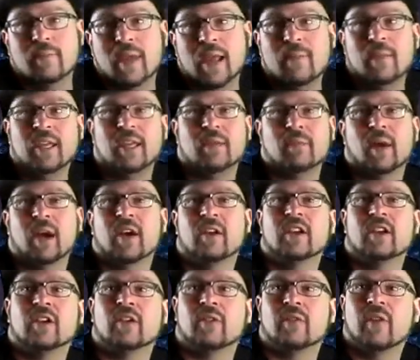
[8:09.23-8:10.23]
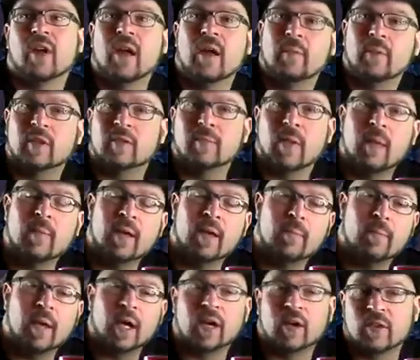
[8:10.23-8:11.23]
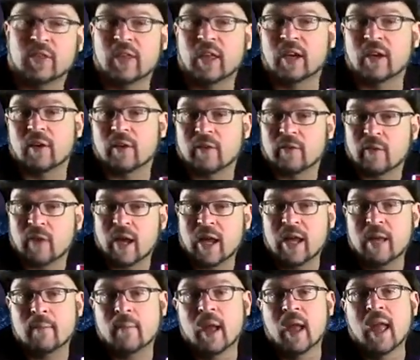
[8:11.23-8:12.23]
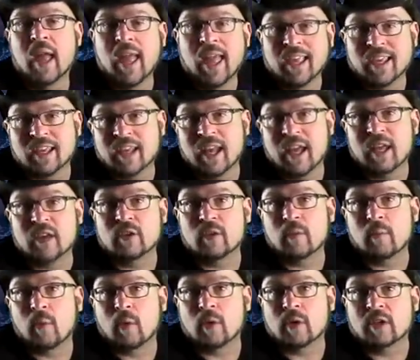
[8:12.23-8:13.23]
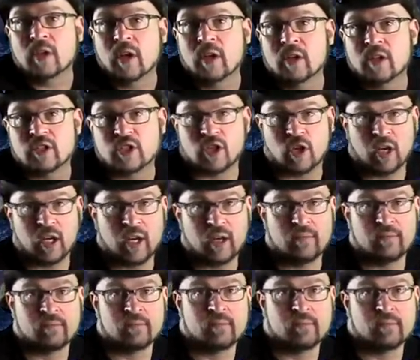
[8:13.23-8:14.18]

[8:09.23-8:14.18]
maybe compared to your frame, because maybe a bigger, thicker frame can handle more tonnage on it.